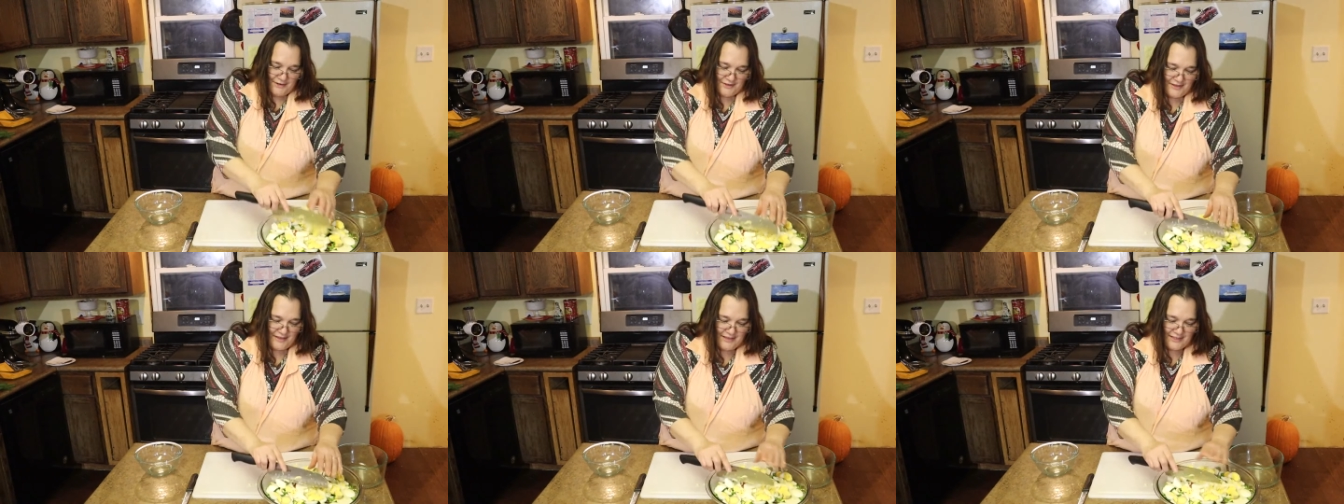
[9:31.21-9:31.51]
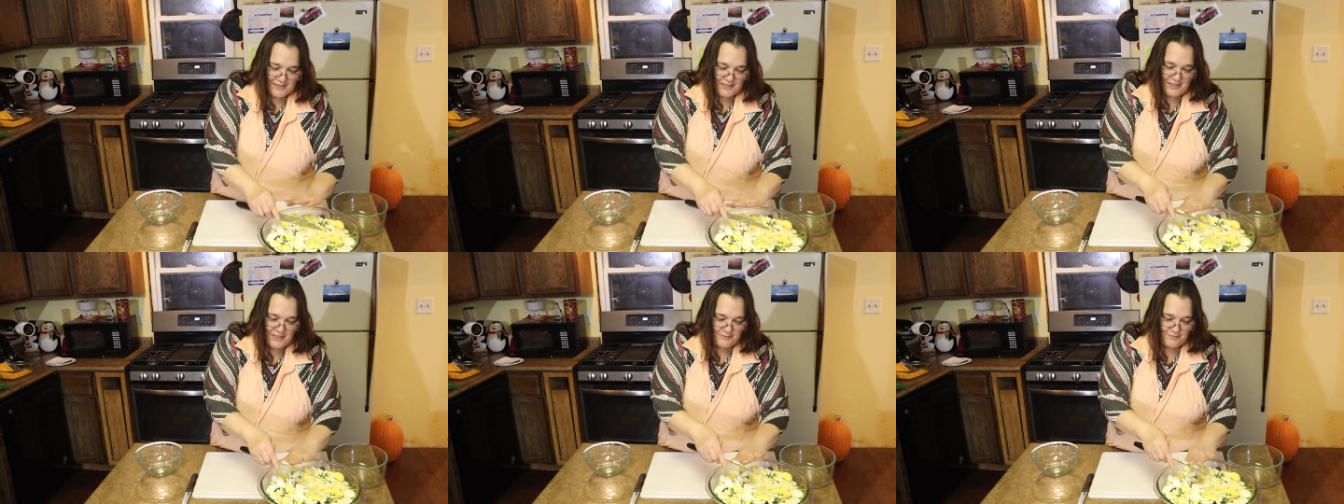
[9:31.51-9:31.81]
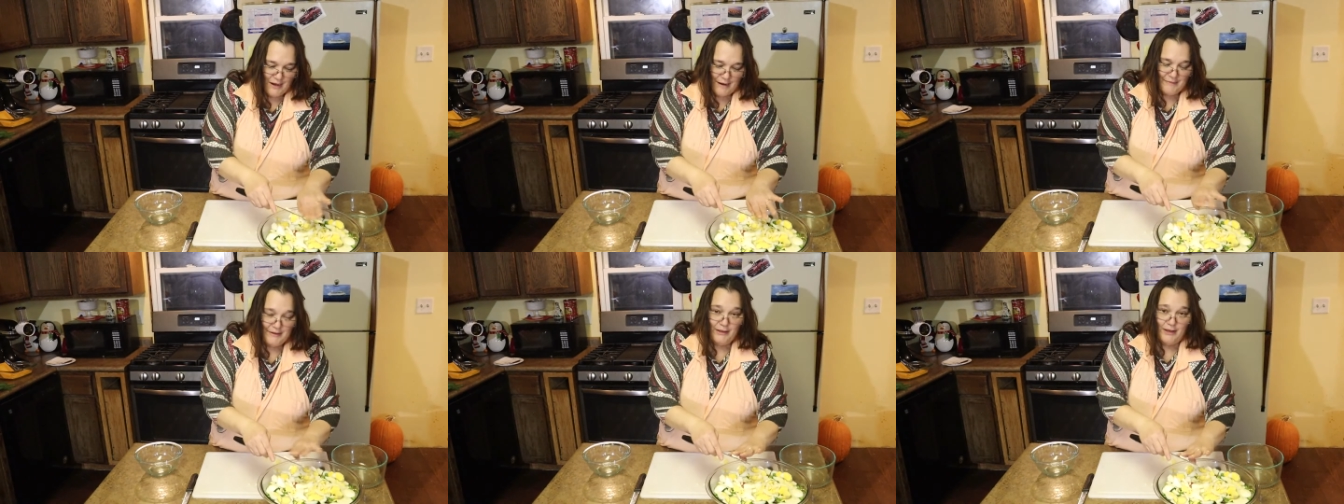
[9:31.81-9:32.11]
thinks she's
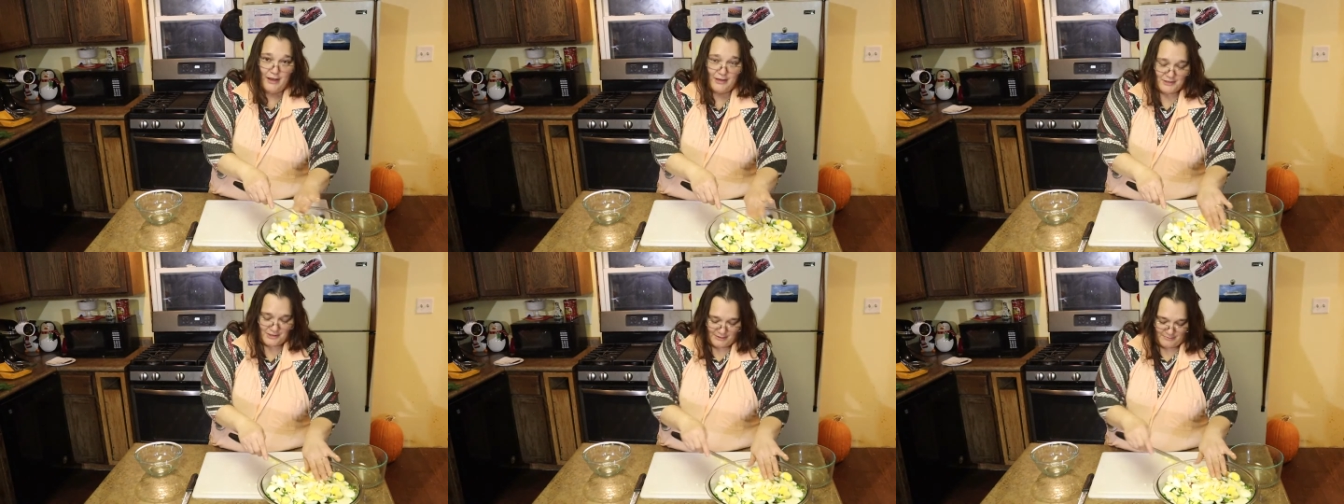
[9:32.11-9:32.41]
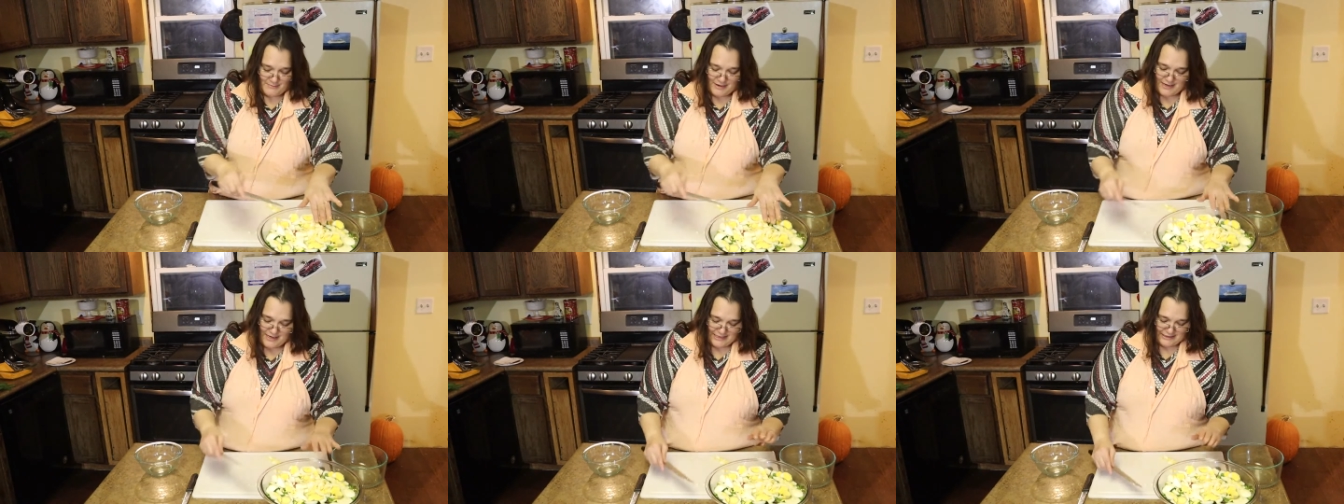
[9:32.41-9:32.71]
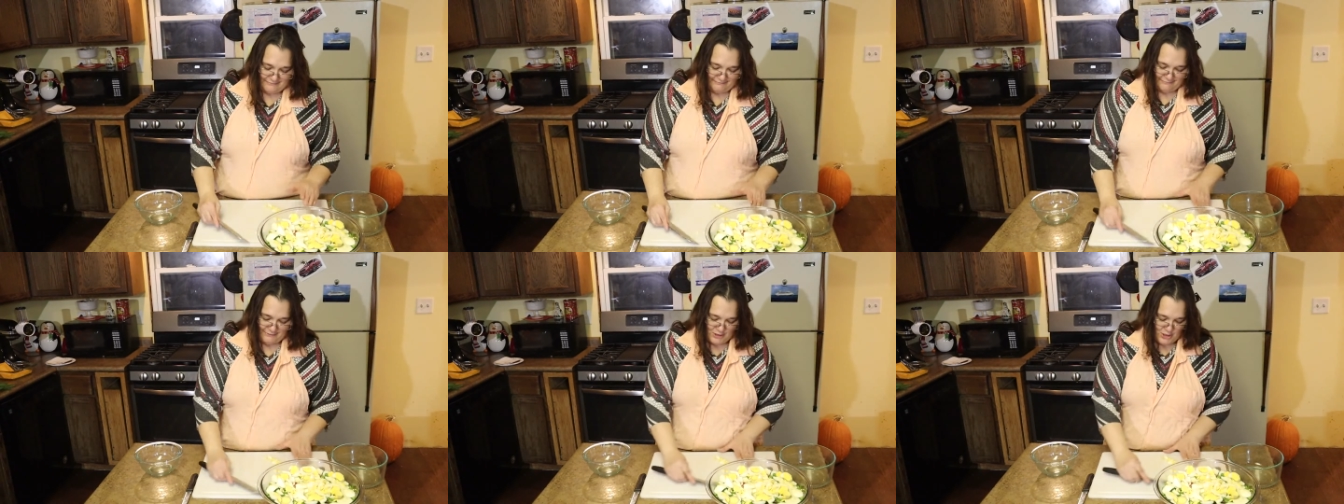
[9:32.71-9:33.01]
probably lost her
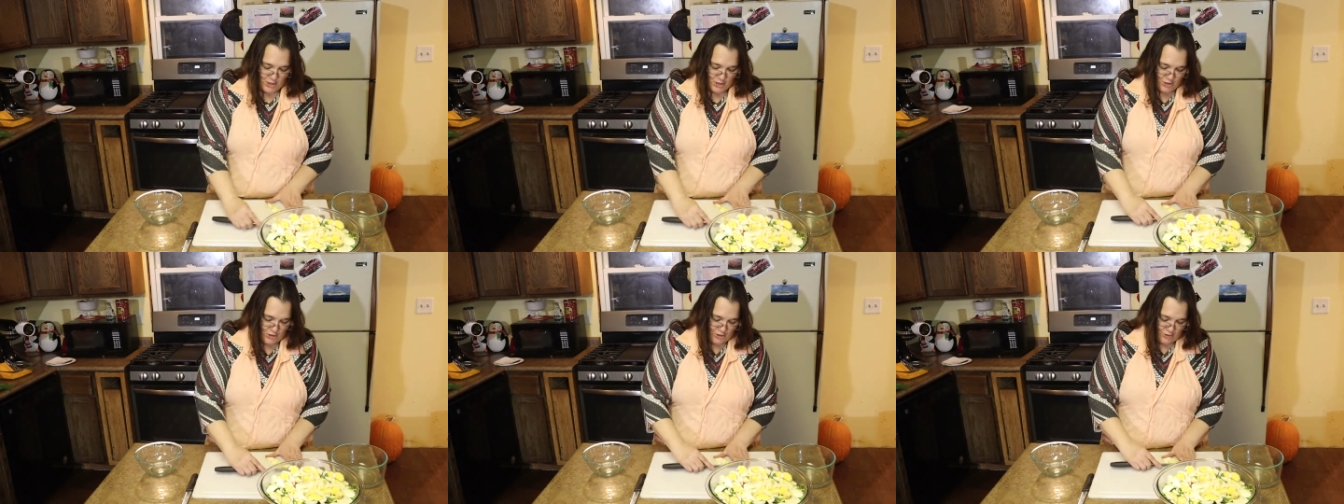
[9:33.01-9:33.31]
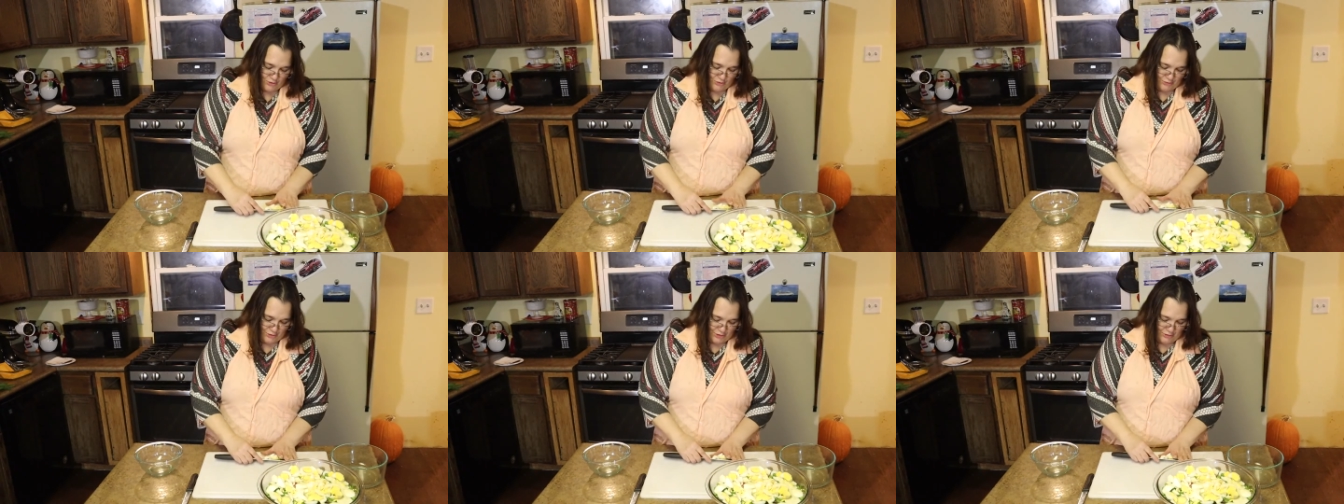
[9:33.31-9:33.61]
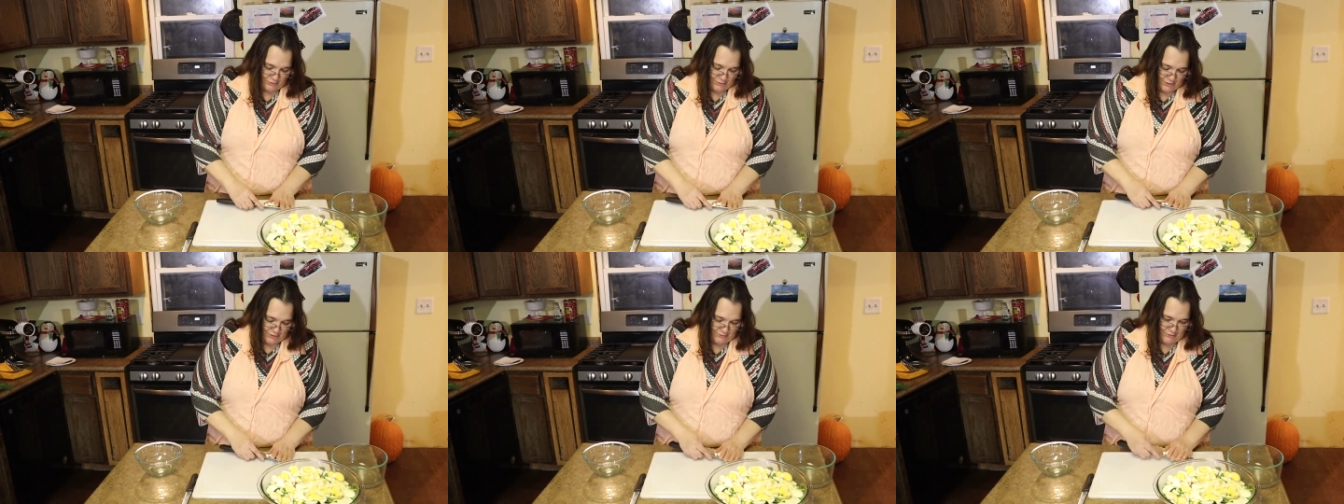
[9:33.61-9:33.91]
mind. No,
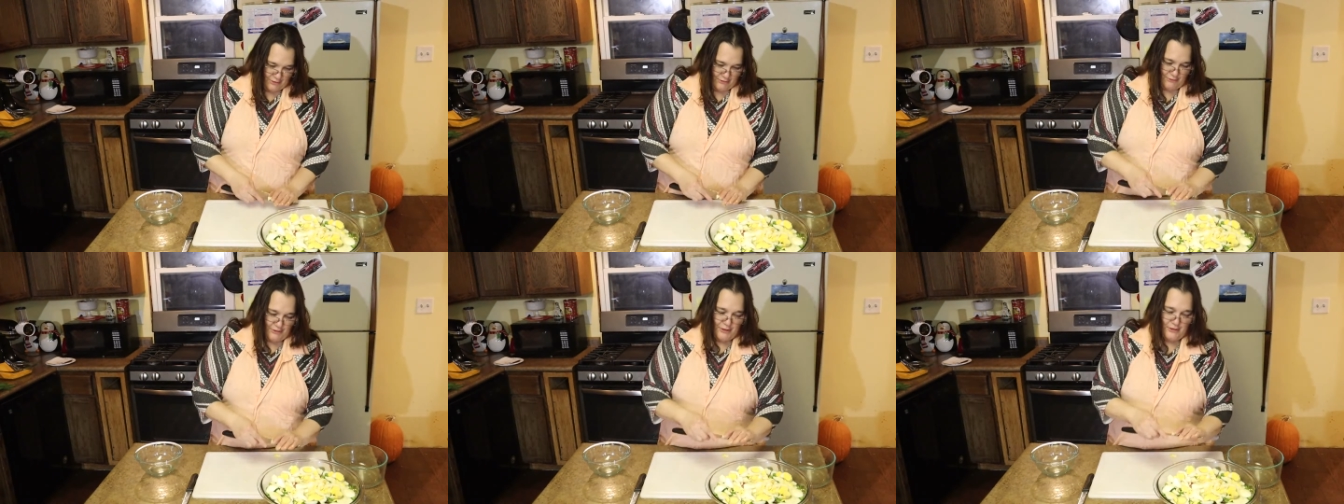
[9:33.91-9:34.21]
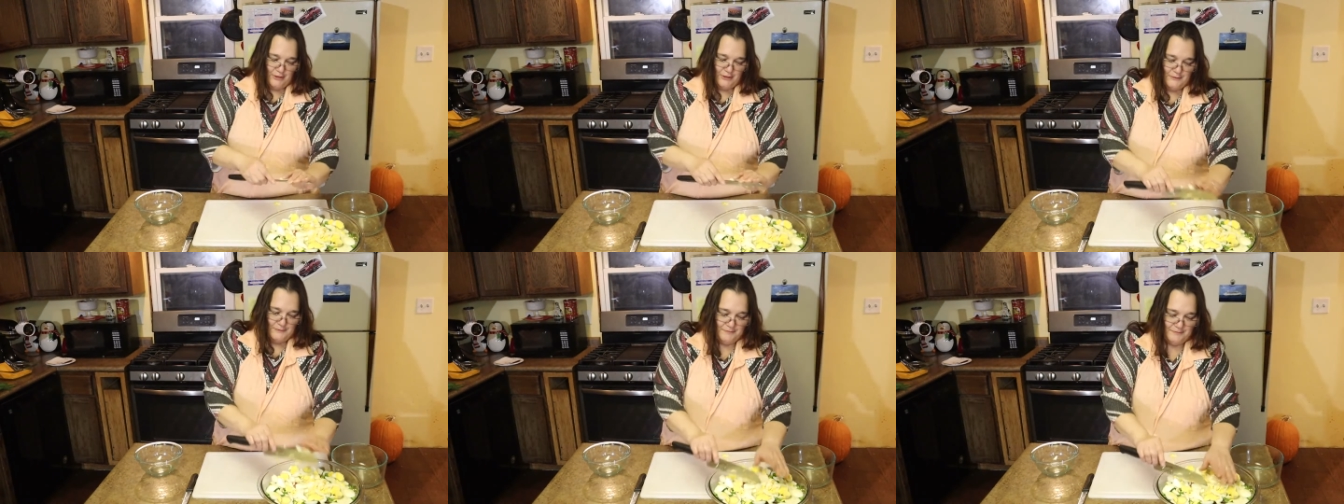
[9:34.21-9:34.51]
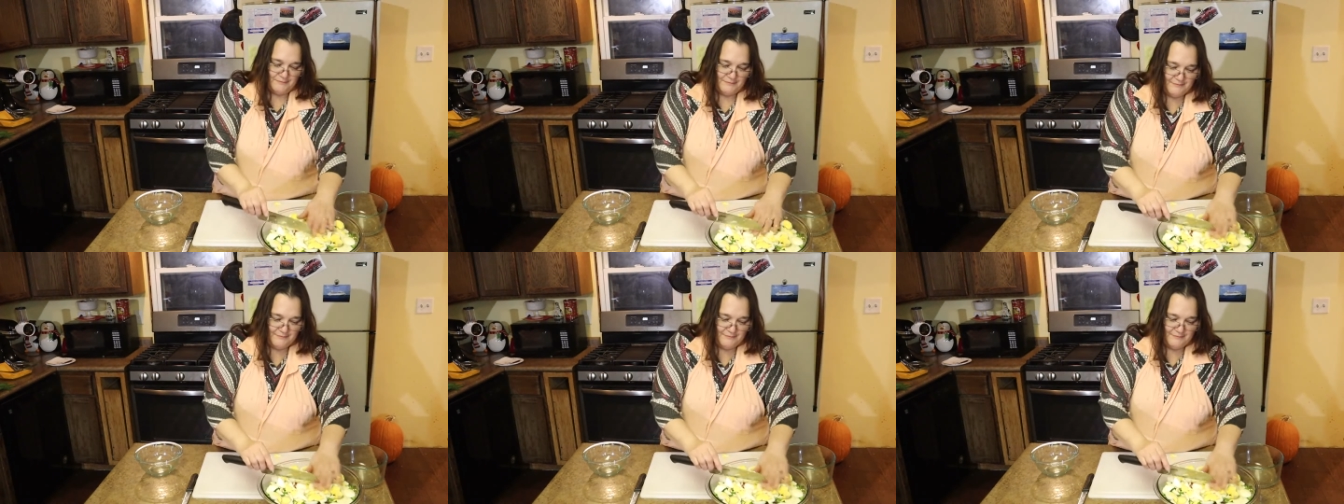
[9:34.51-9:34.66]
no, no, no, no.